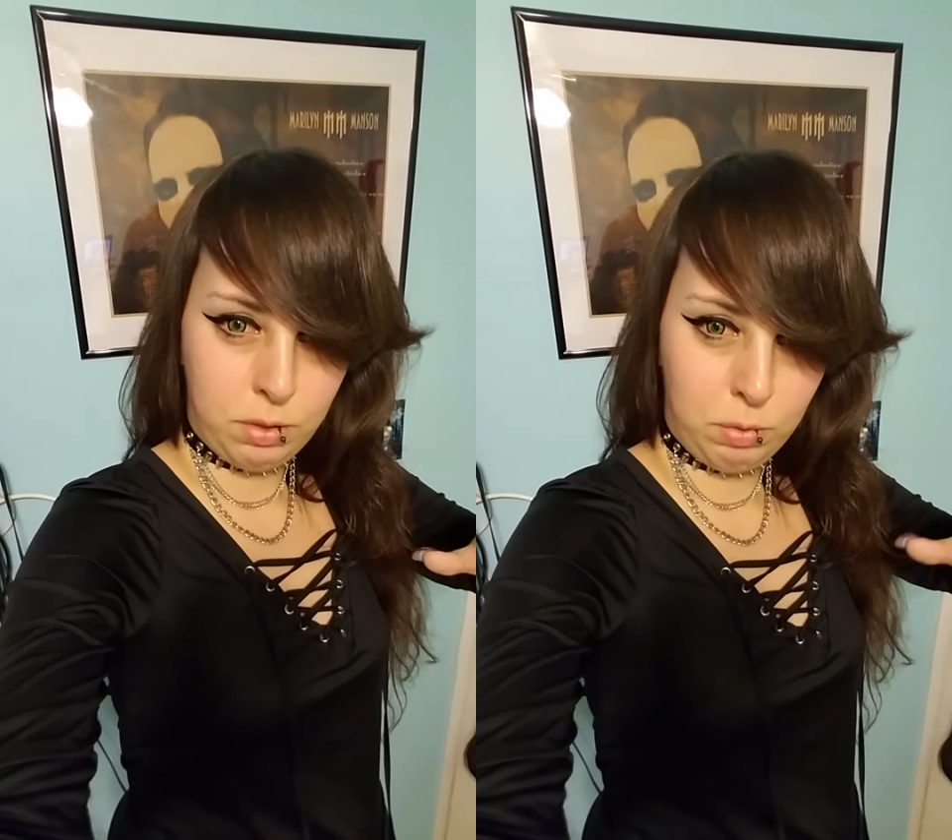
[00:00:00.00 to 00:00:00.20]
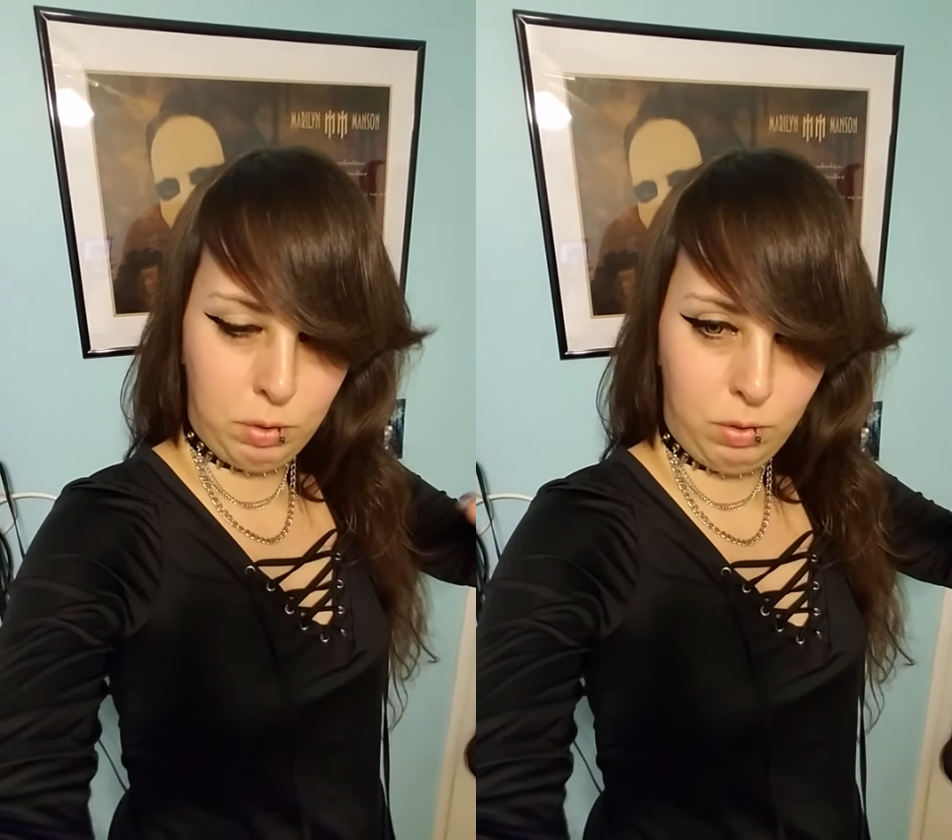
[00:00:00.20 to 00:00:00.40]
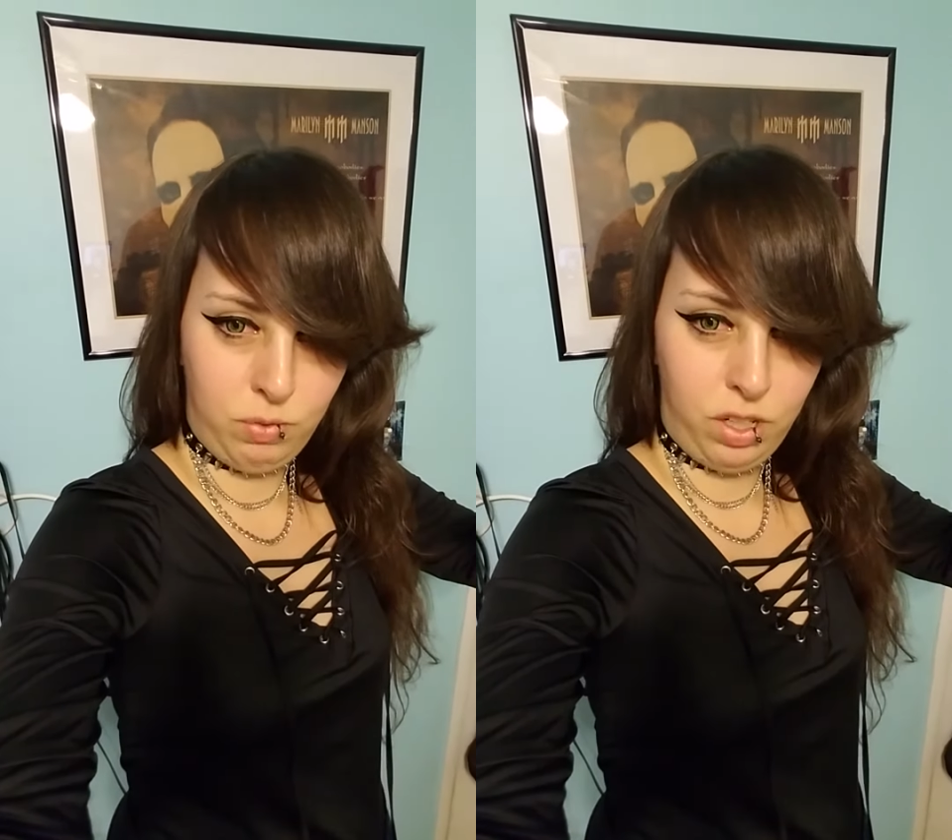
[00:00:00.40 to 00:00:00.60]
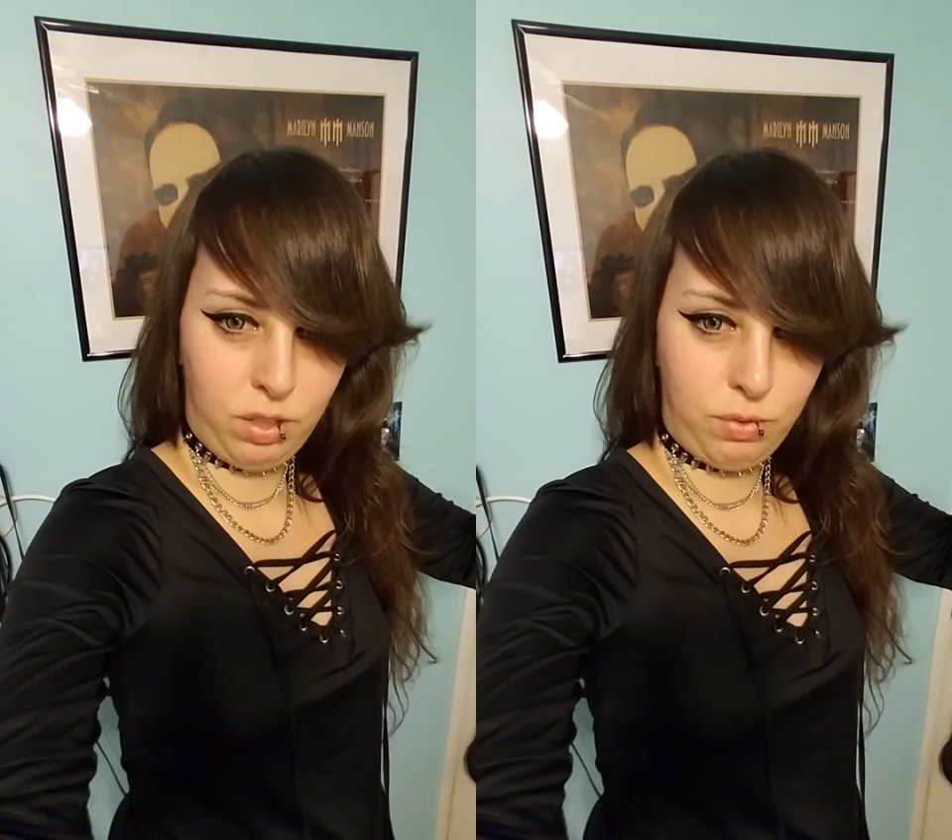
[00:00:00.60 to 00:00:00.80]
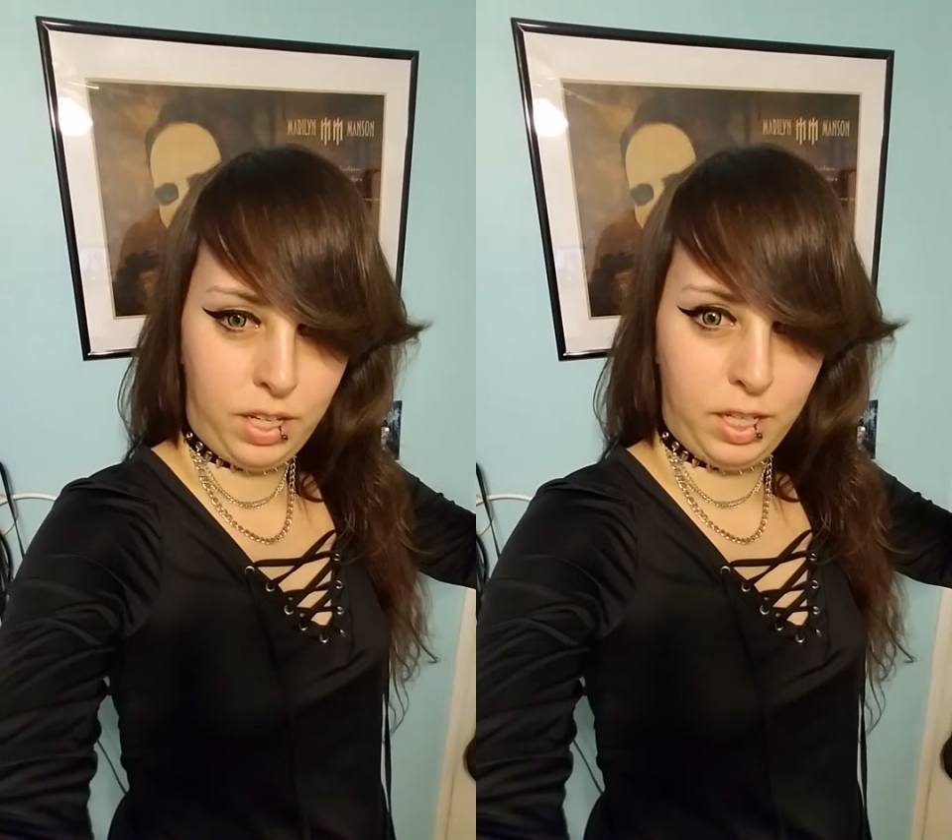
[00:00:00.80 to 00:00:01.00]
So I'm gonna doing
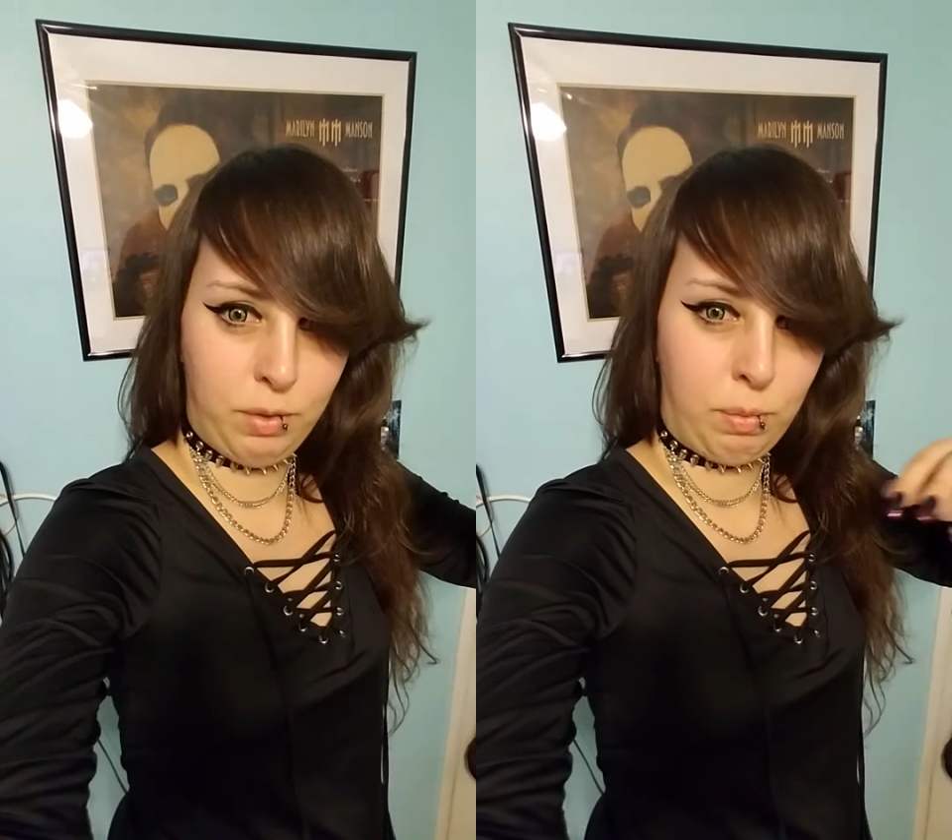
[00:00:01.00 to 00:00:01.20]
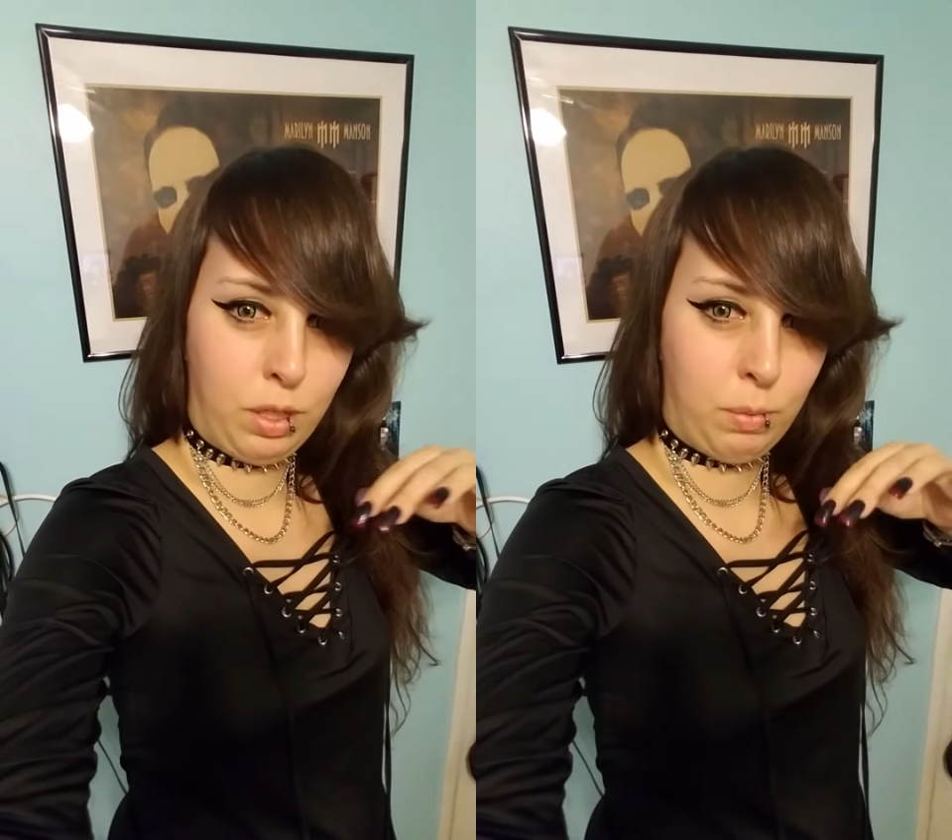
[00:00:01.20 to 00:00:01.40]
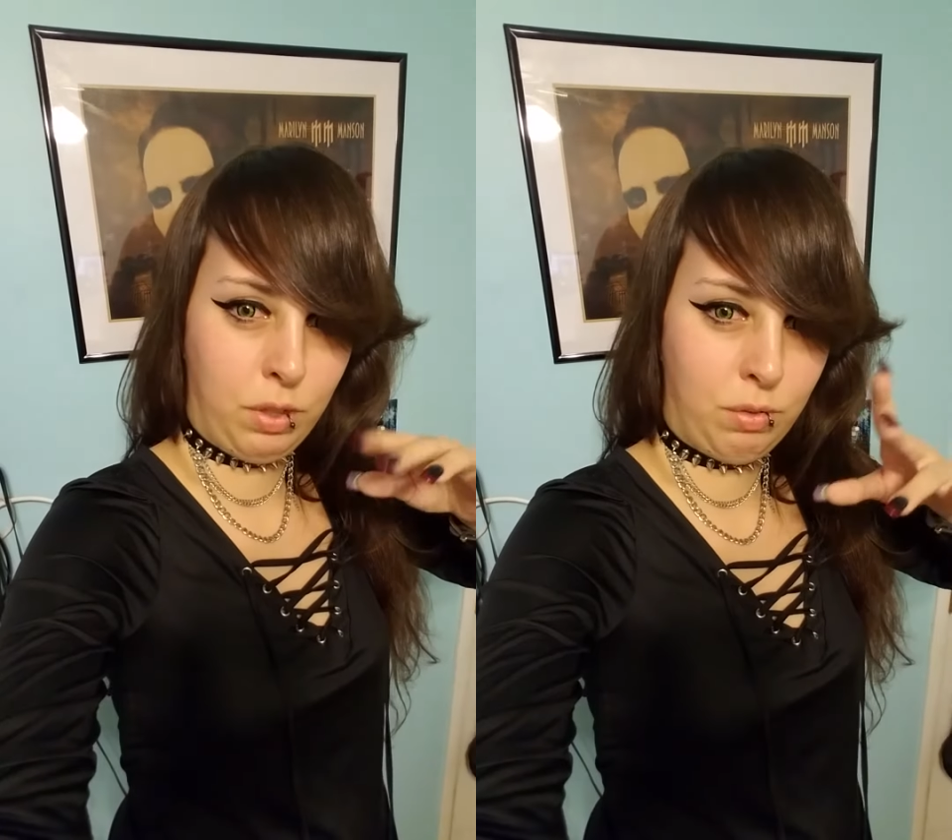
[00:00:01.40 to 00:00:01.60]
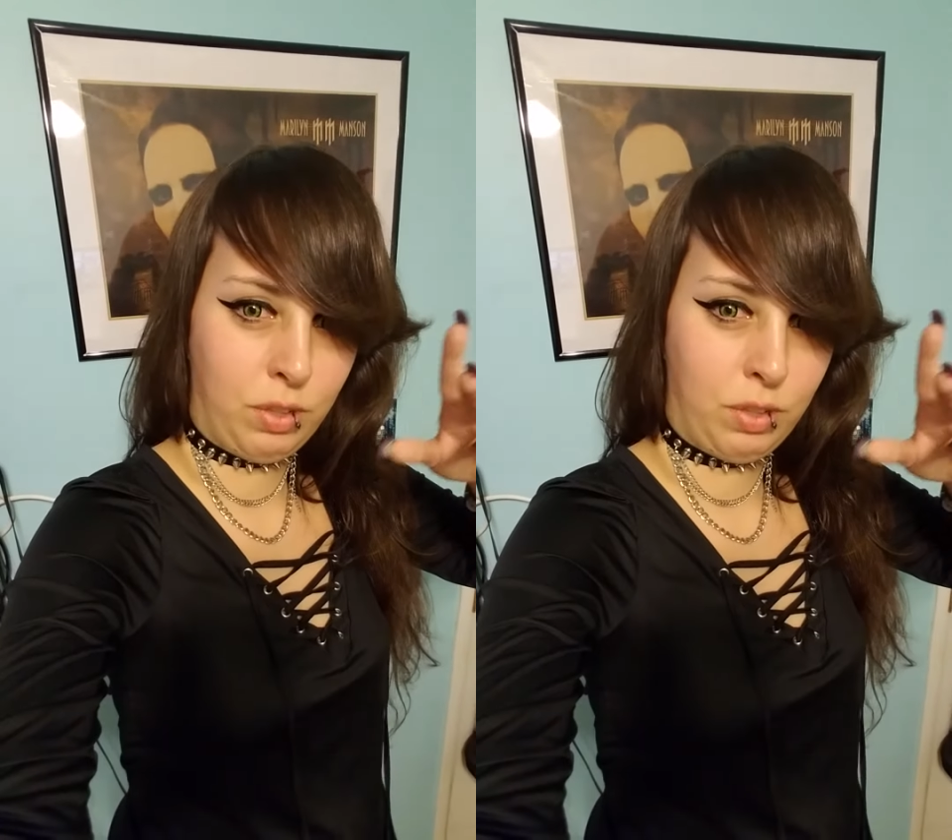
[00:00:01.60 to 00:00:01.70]
vlog five, part one,